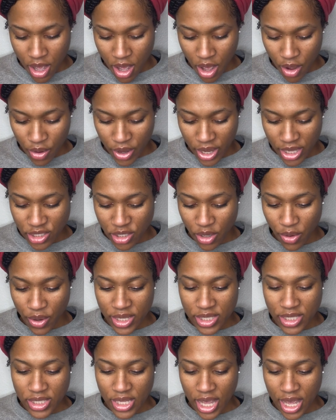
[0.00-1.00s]
Okay, so it
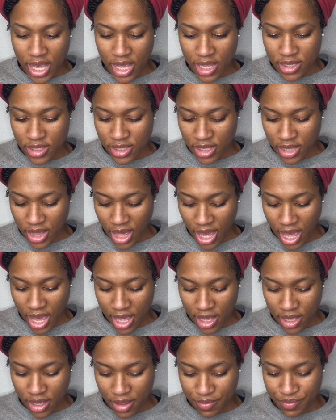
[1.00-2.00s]
says
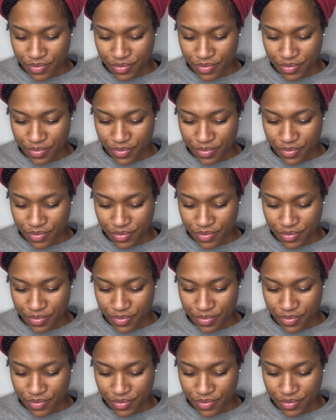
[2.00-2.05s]
that,